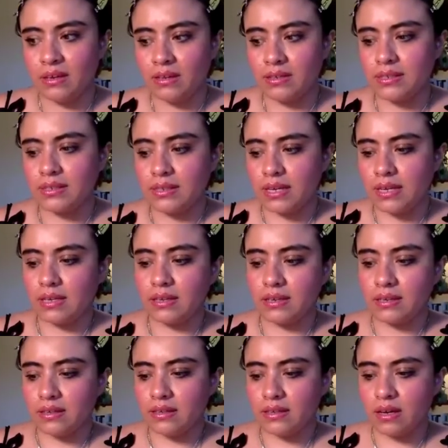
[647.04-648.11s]

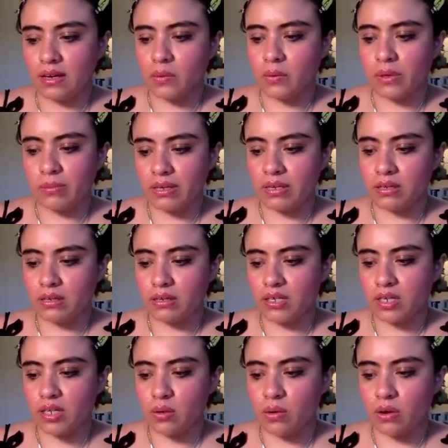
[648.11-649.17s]
seeing young women
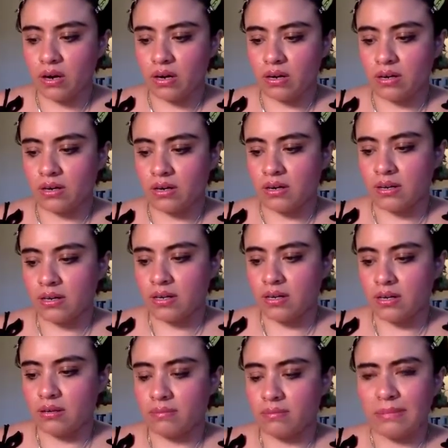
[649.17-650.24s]
who are
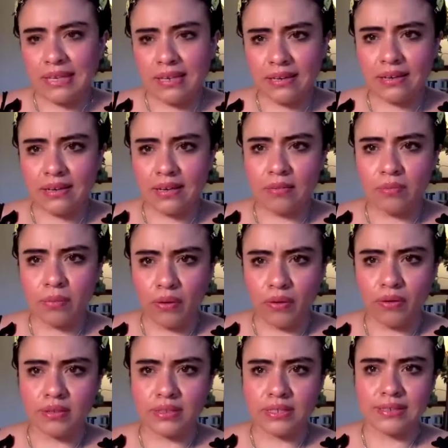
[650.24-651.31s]
mean and
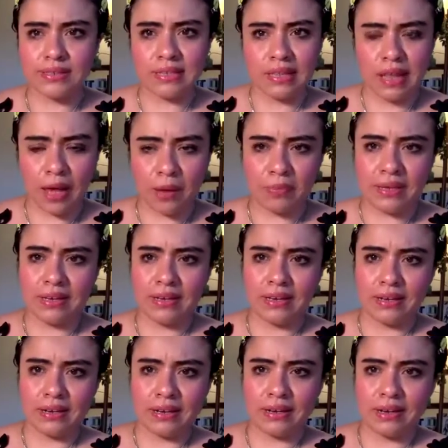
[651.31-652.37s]
bold and sloppy
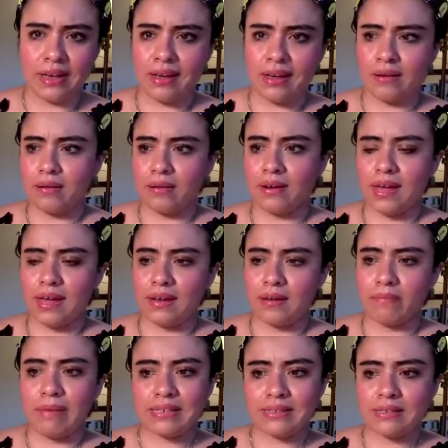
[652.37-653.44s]
and
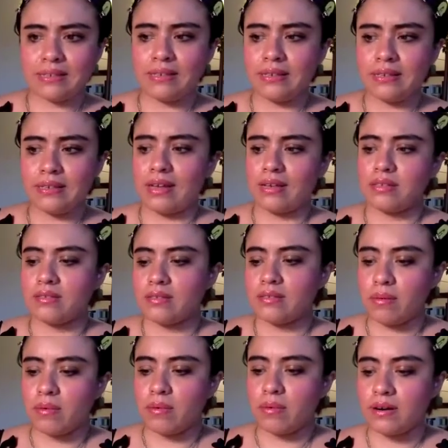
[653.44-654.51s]
messy and
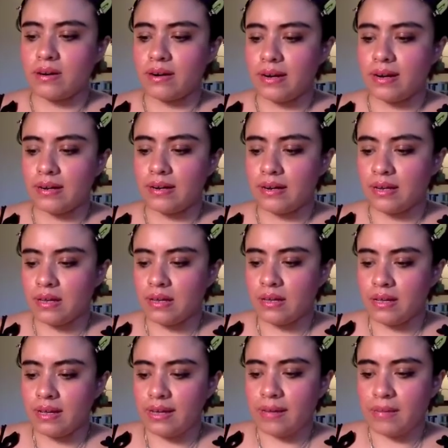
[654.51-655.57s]
stubborn and
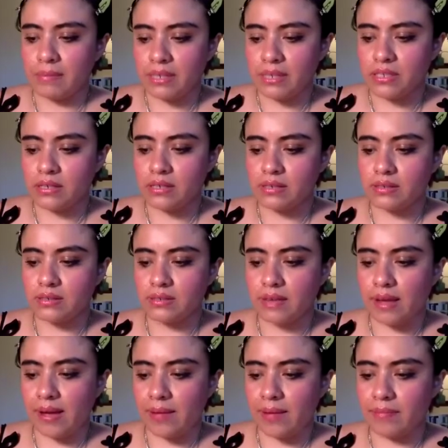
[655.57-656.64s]
ambitious,
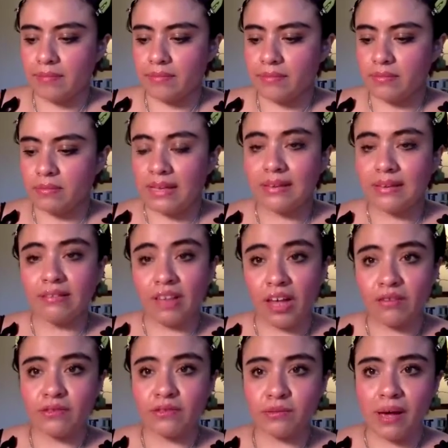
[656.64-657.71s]
being
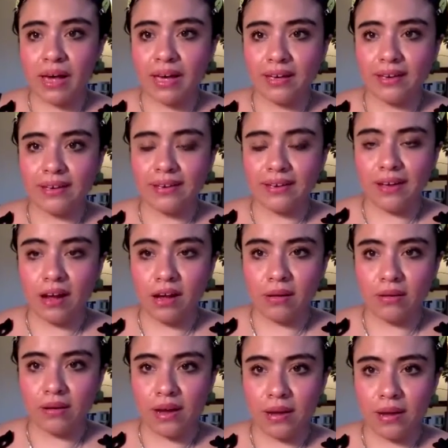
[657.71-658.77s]
loved by
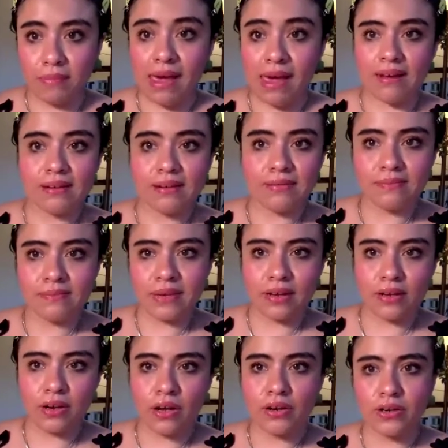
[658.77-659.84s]
a man
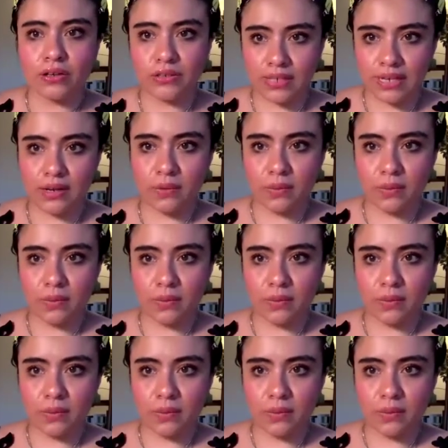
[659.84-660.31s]
and understanding